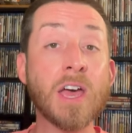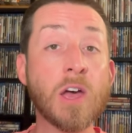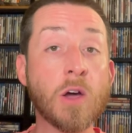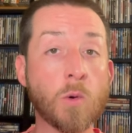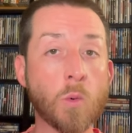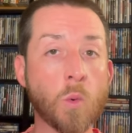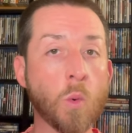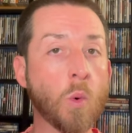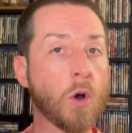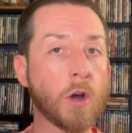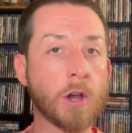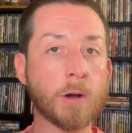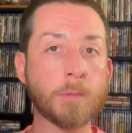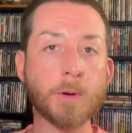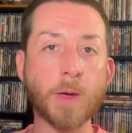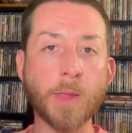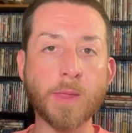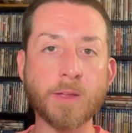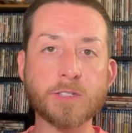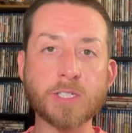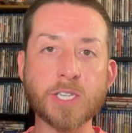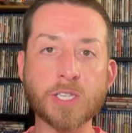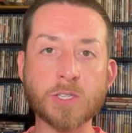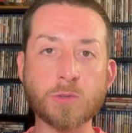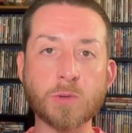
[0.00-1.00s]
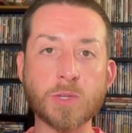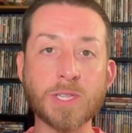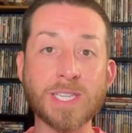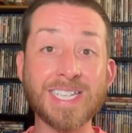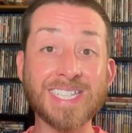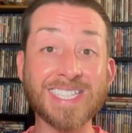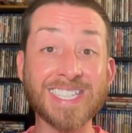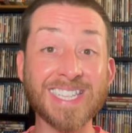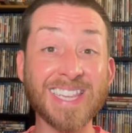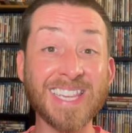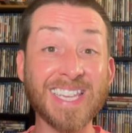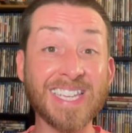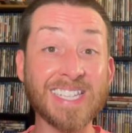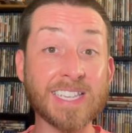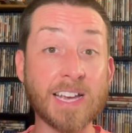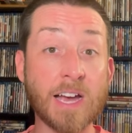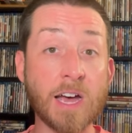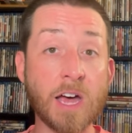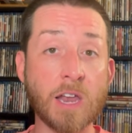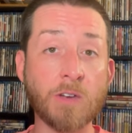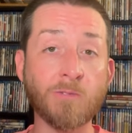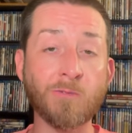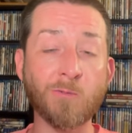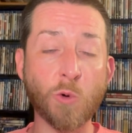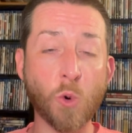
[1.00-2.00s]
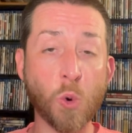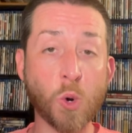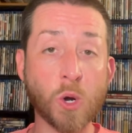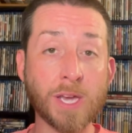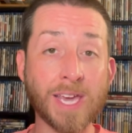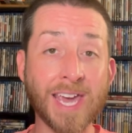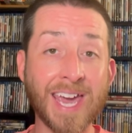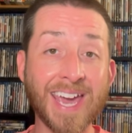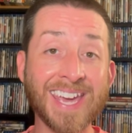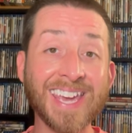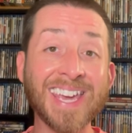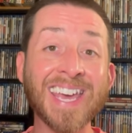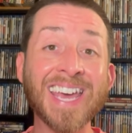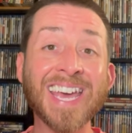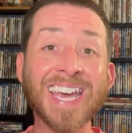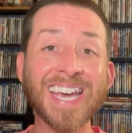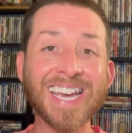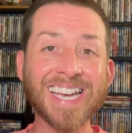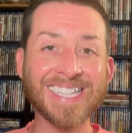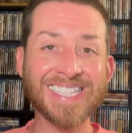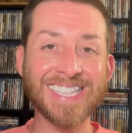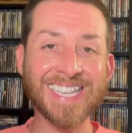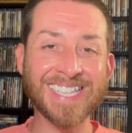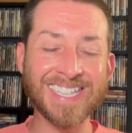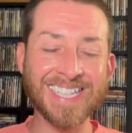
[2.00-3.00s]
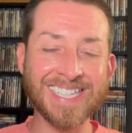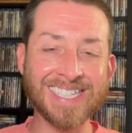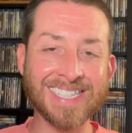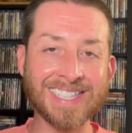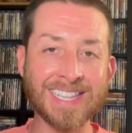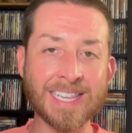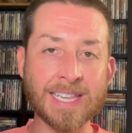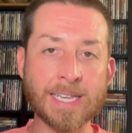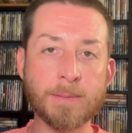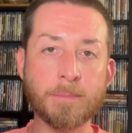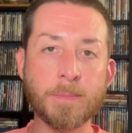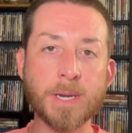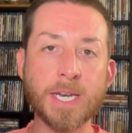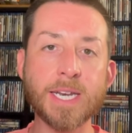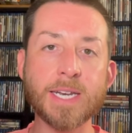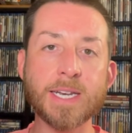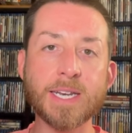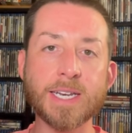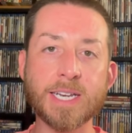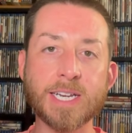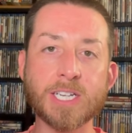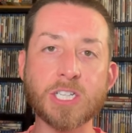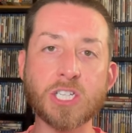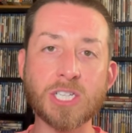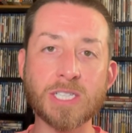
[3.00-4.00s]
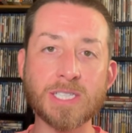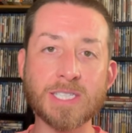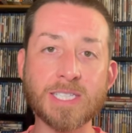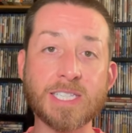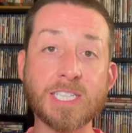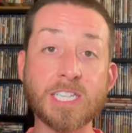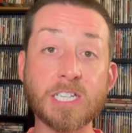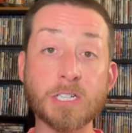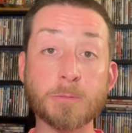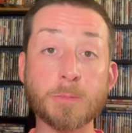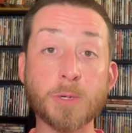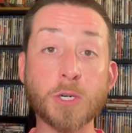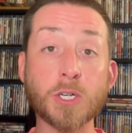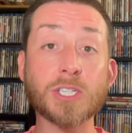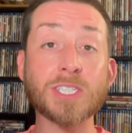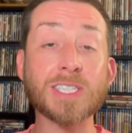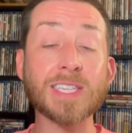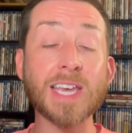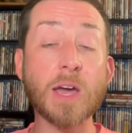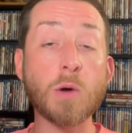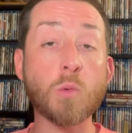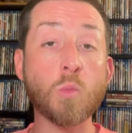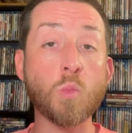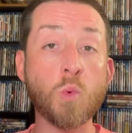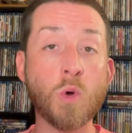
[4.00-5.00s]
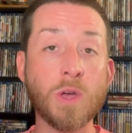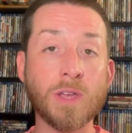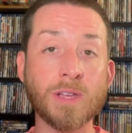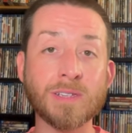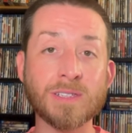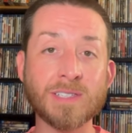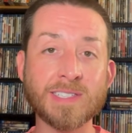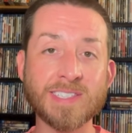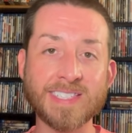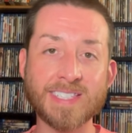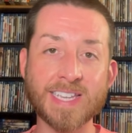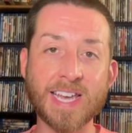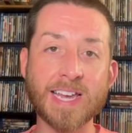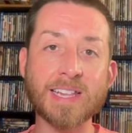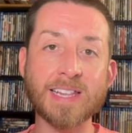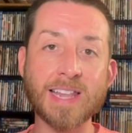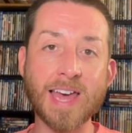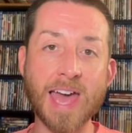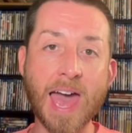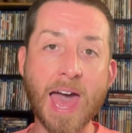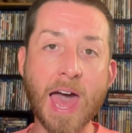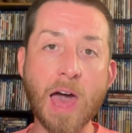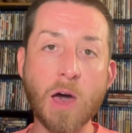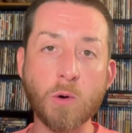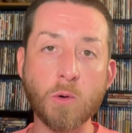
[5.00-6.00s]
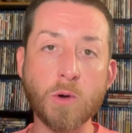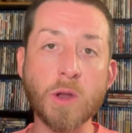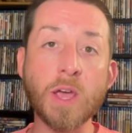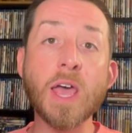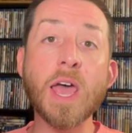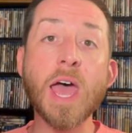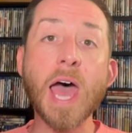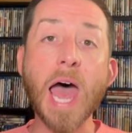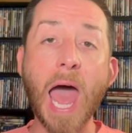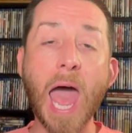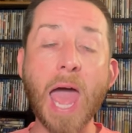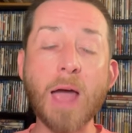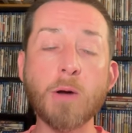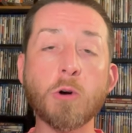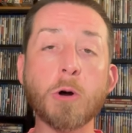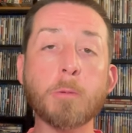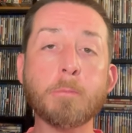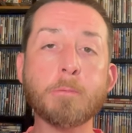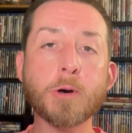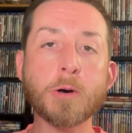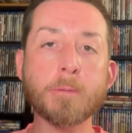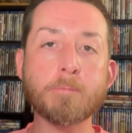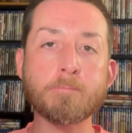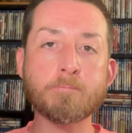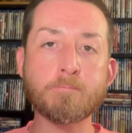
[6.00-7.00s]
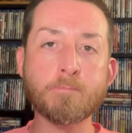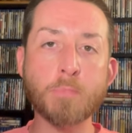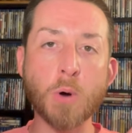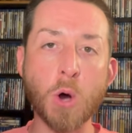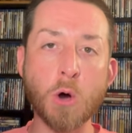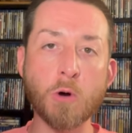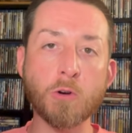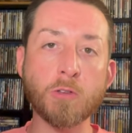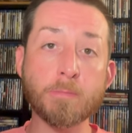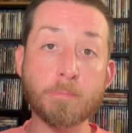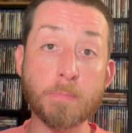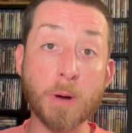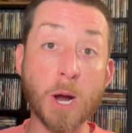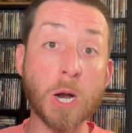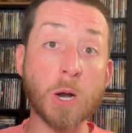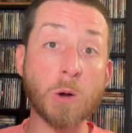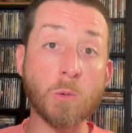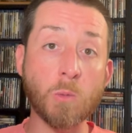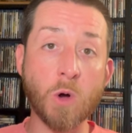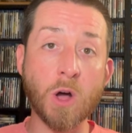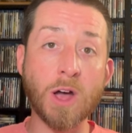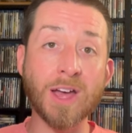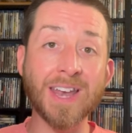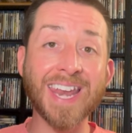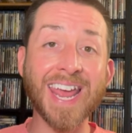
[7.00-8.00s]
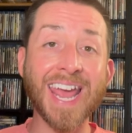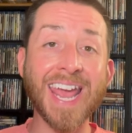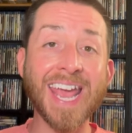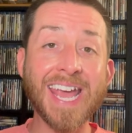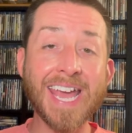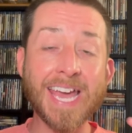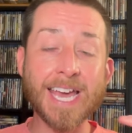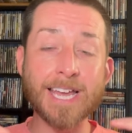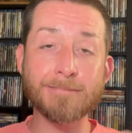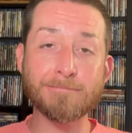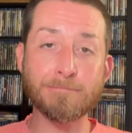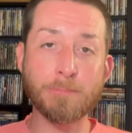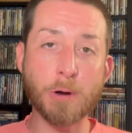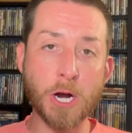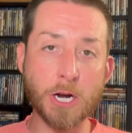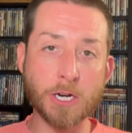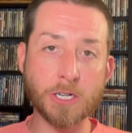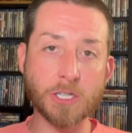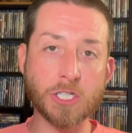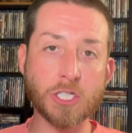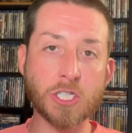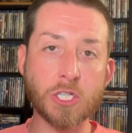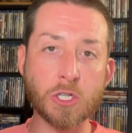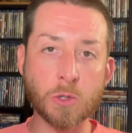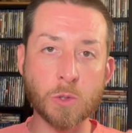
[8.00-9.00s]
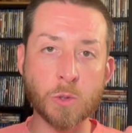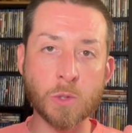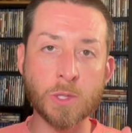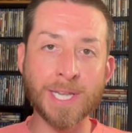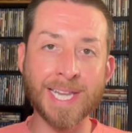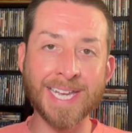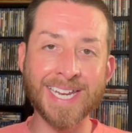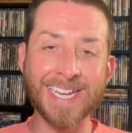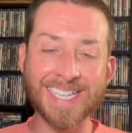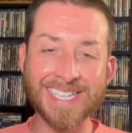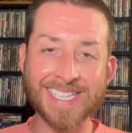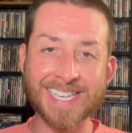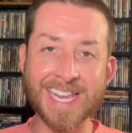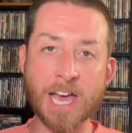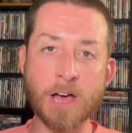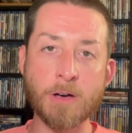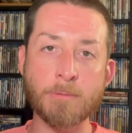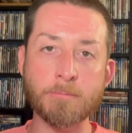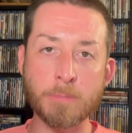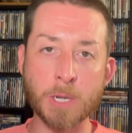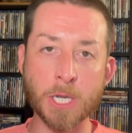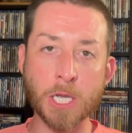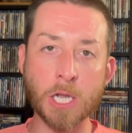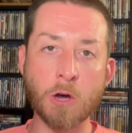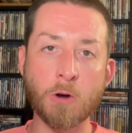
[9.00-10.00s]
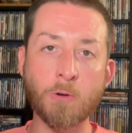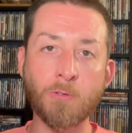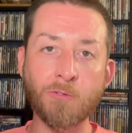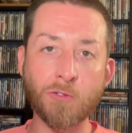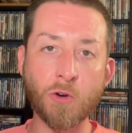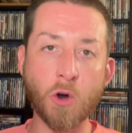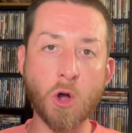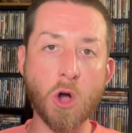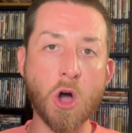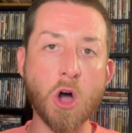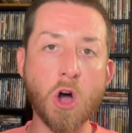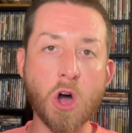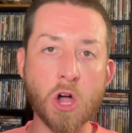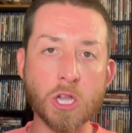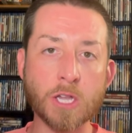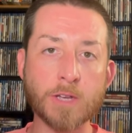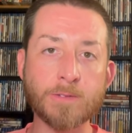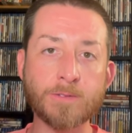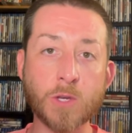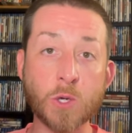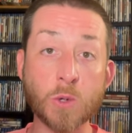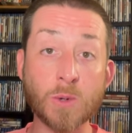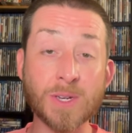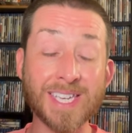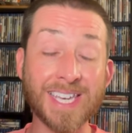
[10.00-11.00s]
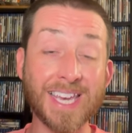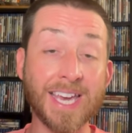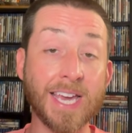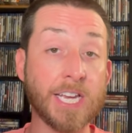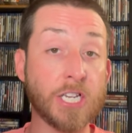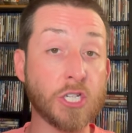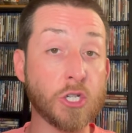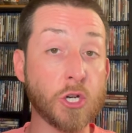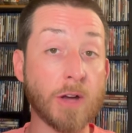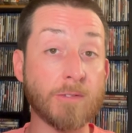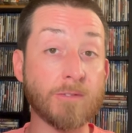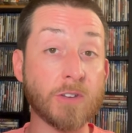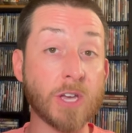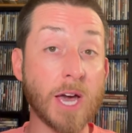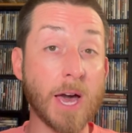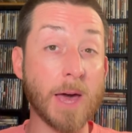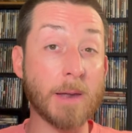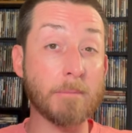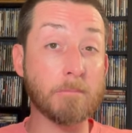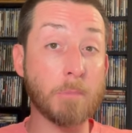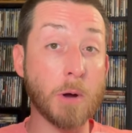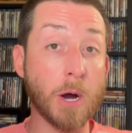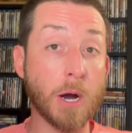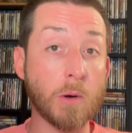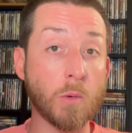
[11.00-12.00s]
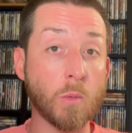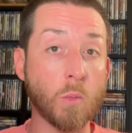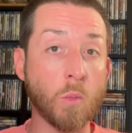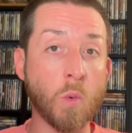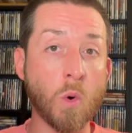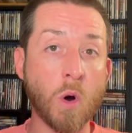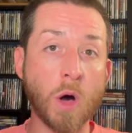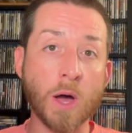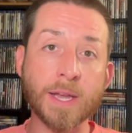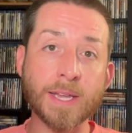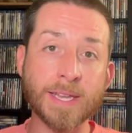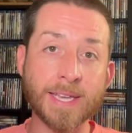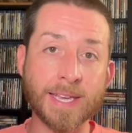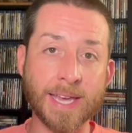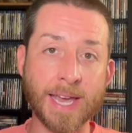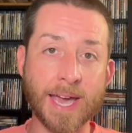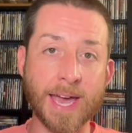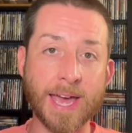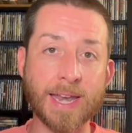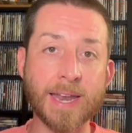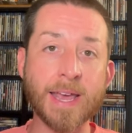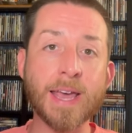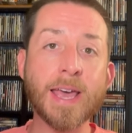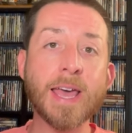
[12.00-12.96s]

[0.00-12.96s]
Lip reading: Warner Brothers is releasing these on 4K is in these limited edition steelbooks that will sell out. I will put both Part 1 and Part 2 linked down below for all of you in case you haven't gotten Part 1 yet.